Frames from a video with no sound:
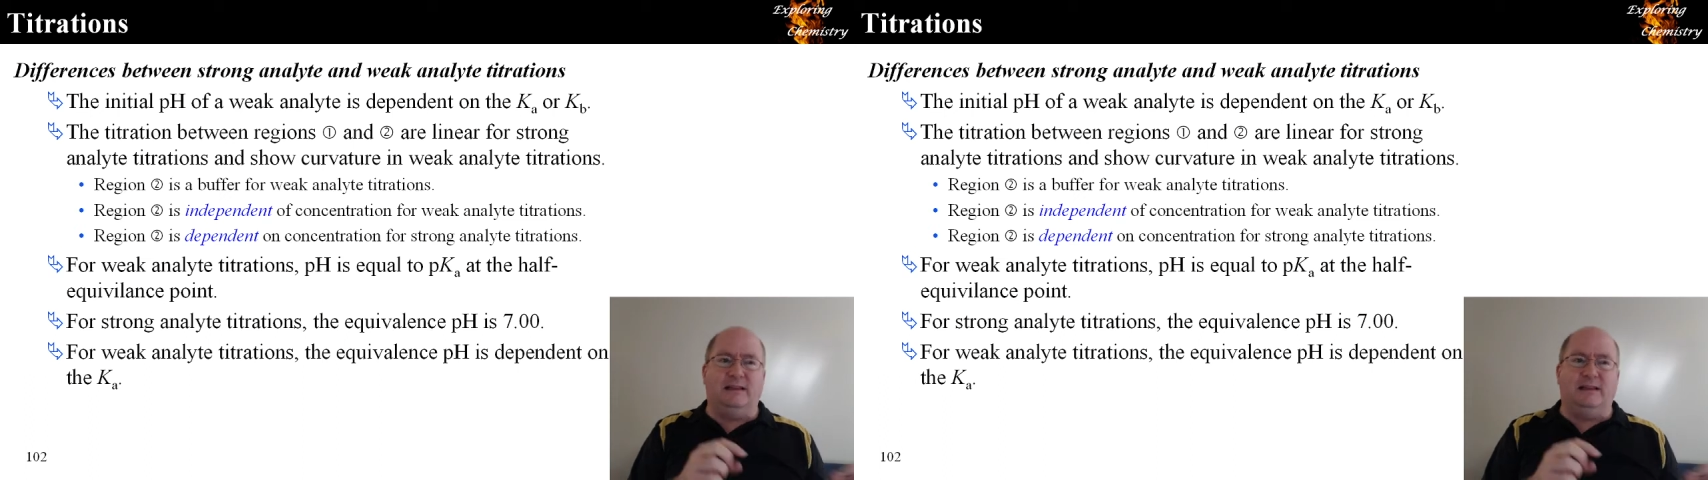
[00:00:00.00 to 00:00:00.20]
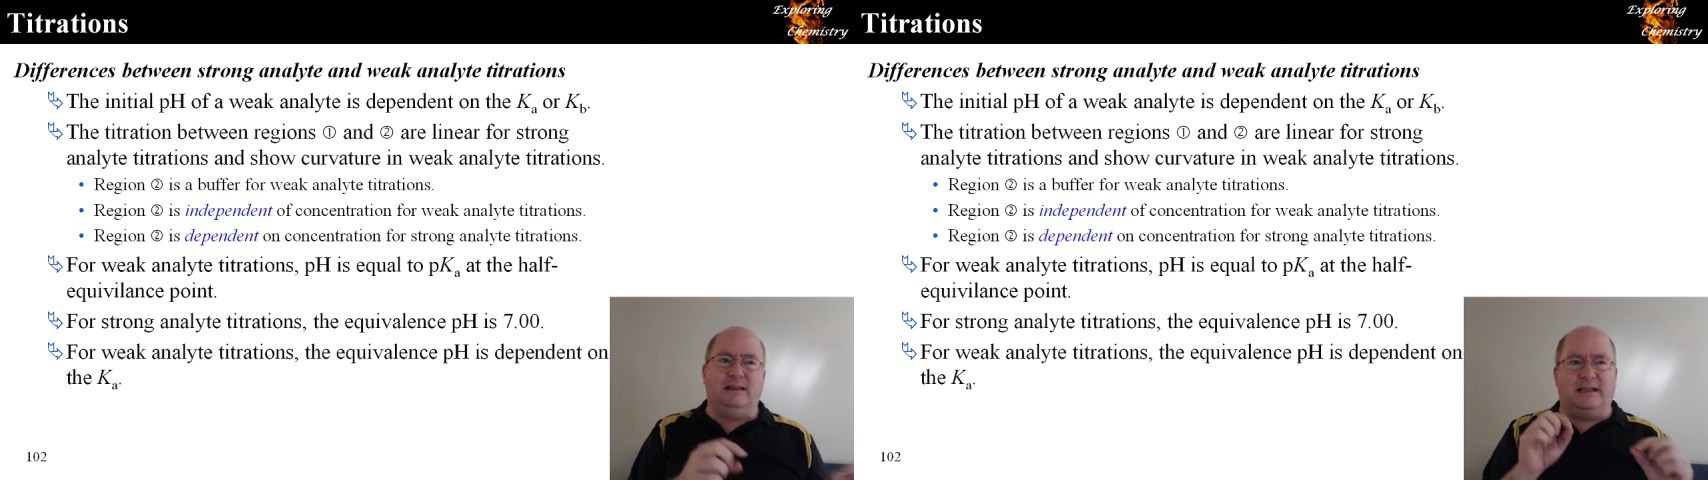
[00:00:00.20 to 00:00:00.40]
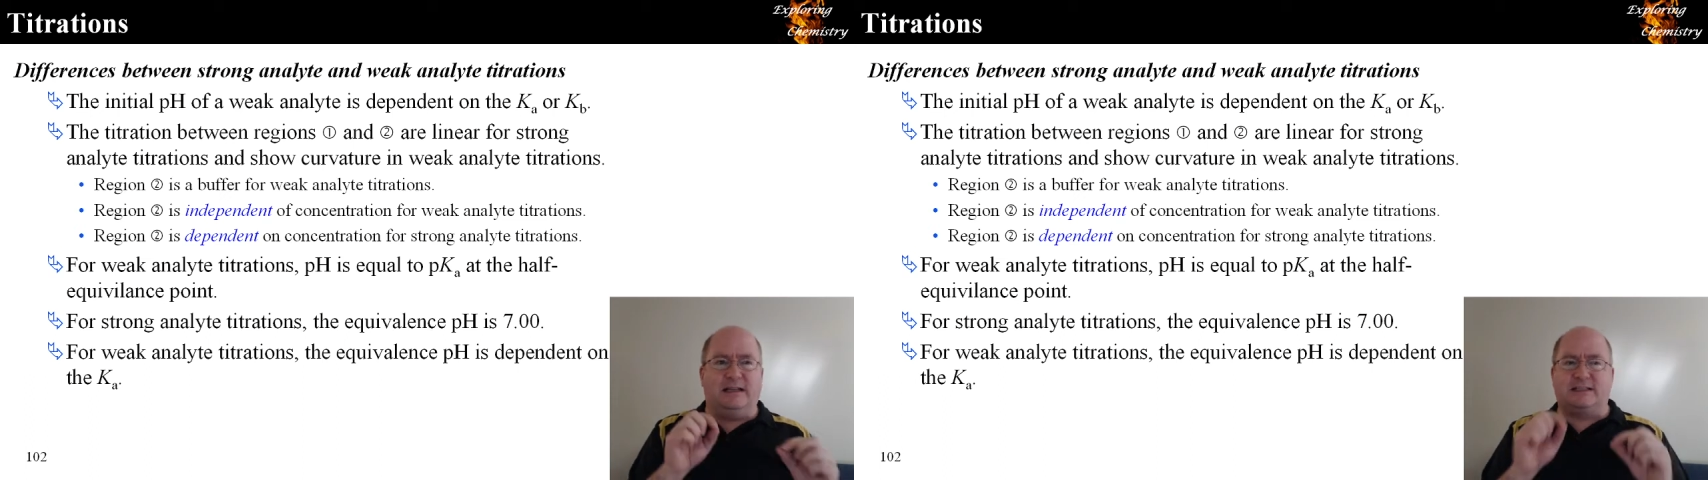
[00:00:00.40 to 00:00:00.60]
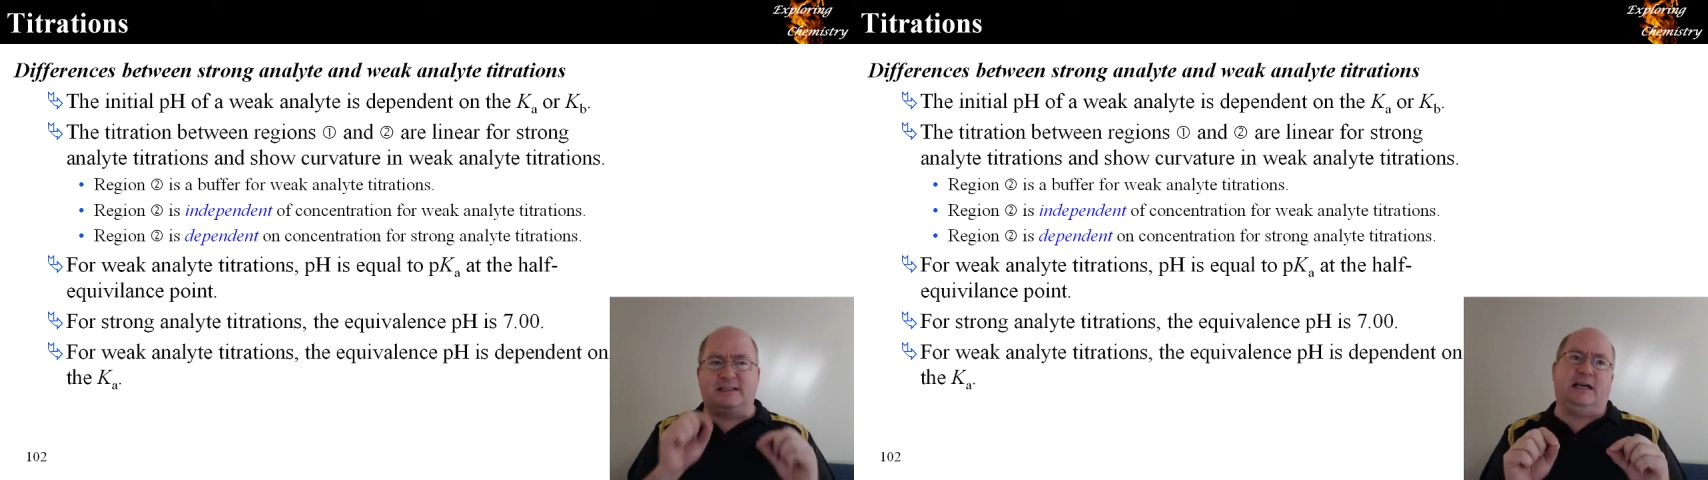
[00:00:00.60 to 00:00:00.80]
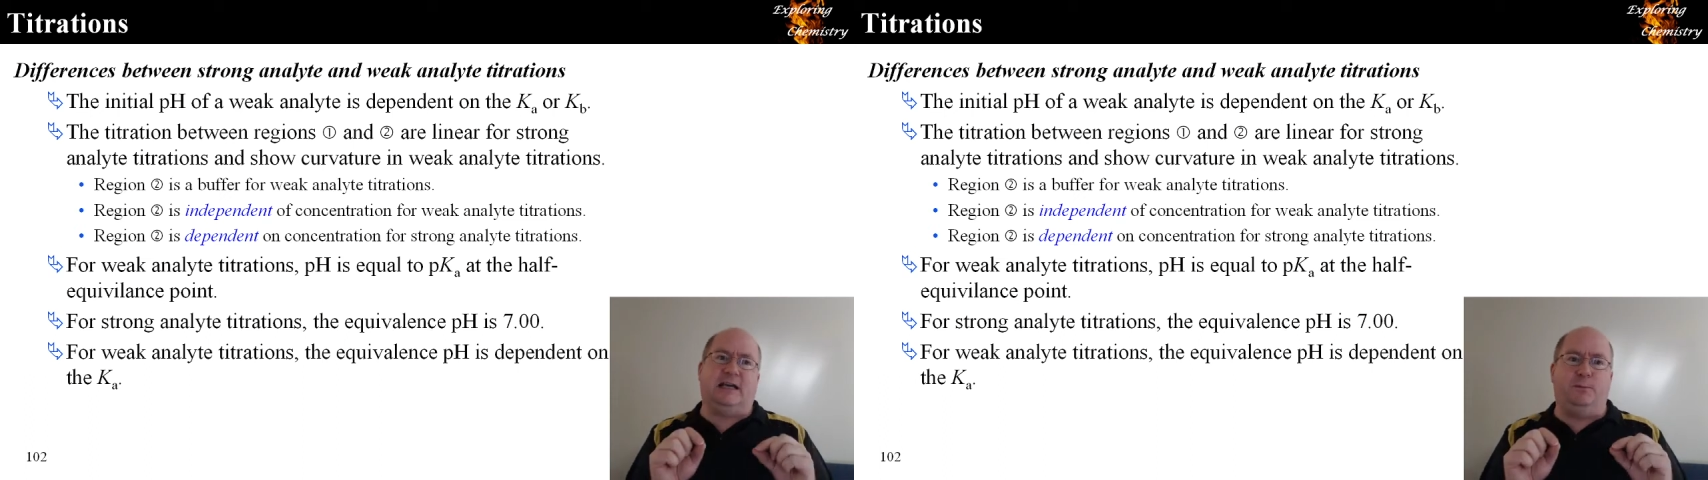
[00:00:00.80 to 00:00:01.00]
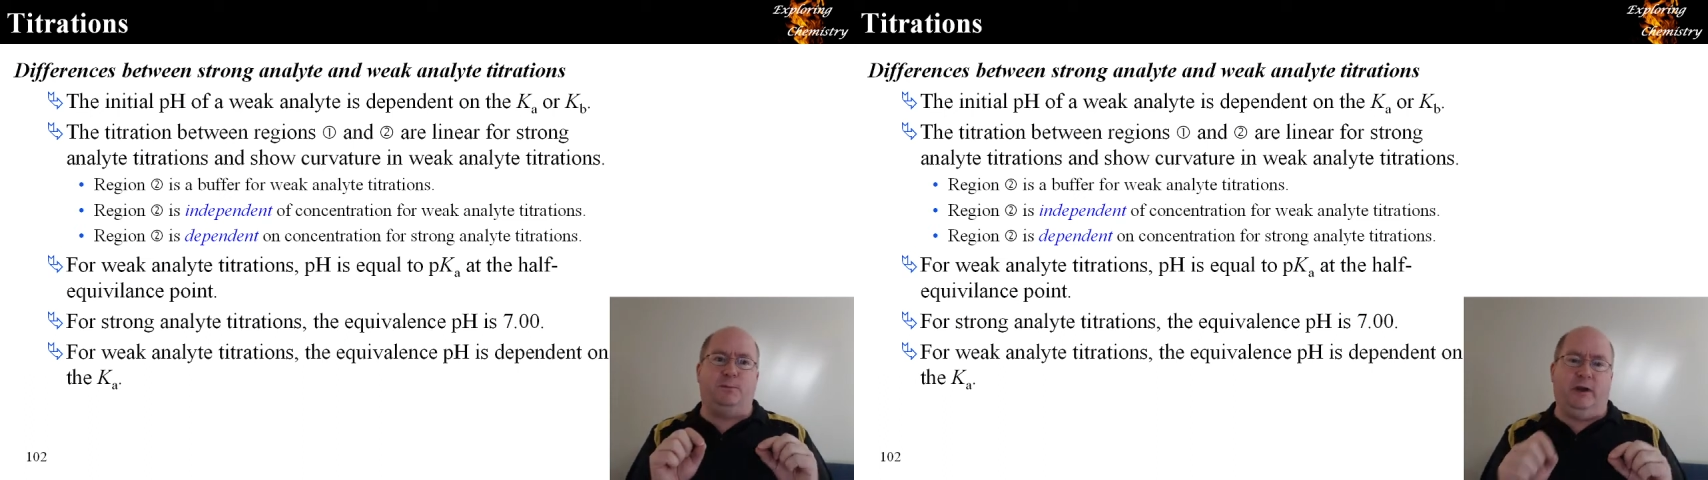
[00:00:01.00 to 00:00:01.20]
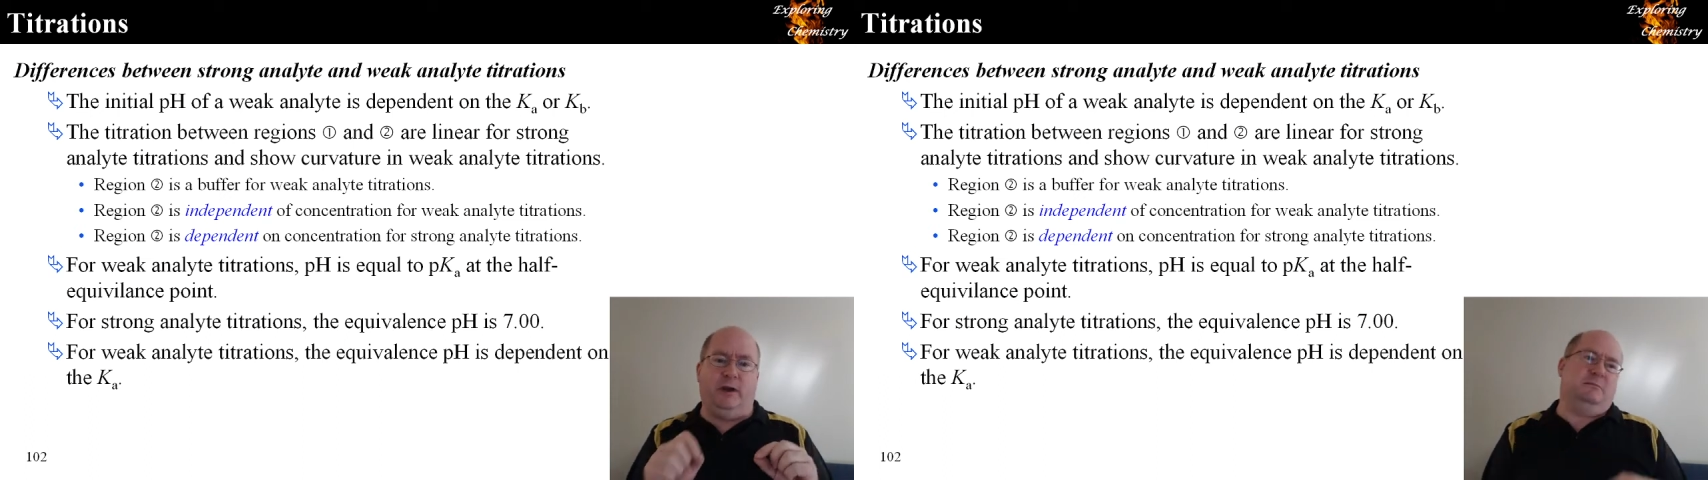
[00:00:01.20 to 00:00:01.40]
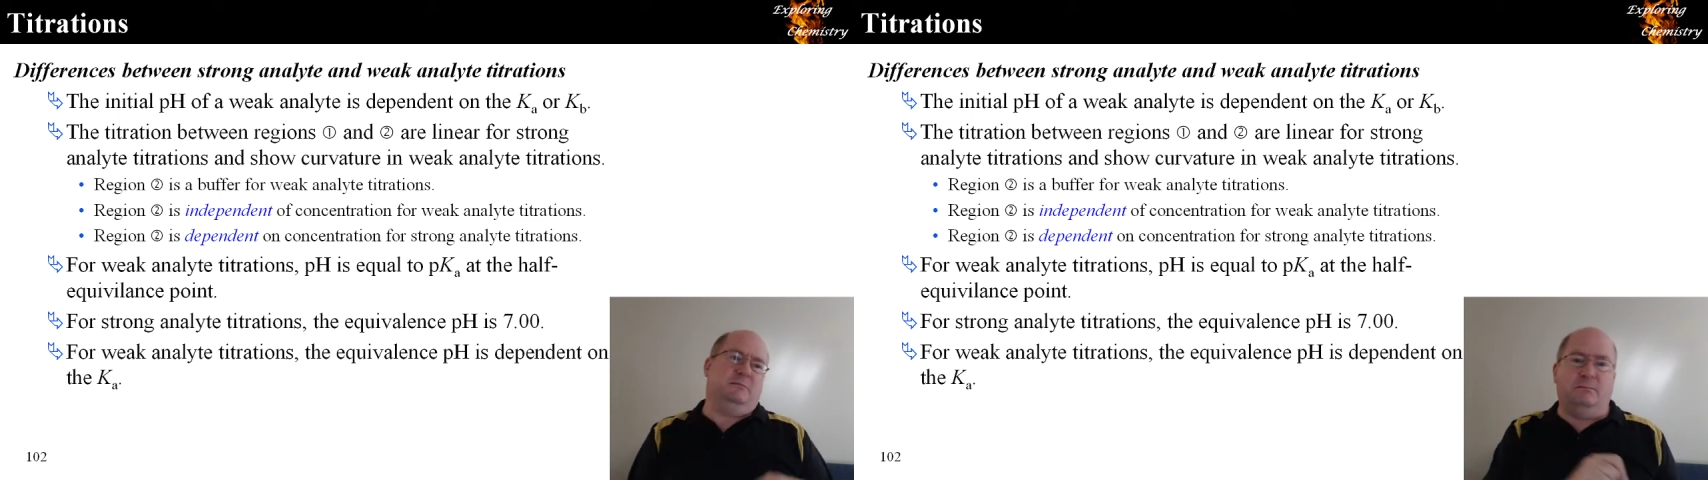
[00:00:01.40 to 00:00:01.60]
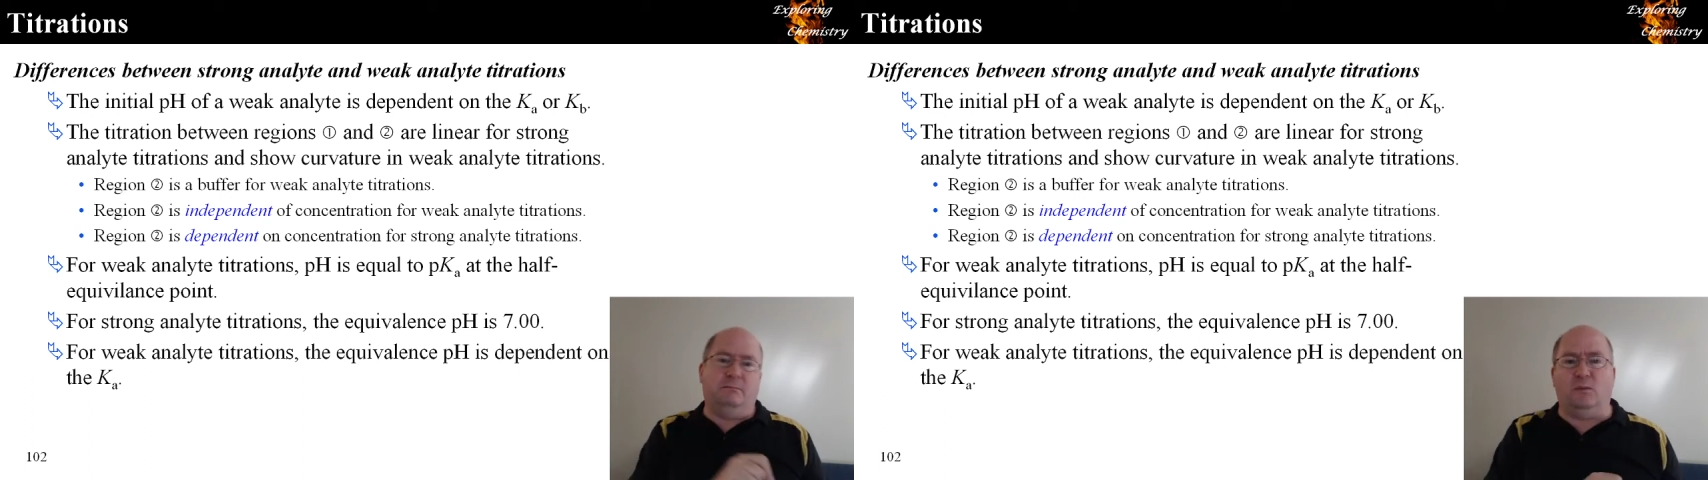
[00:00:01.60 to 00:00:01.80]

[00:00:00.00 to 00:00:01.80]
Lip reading: It's a subtle point, but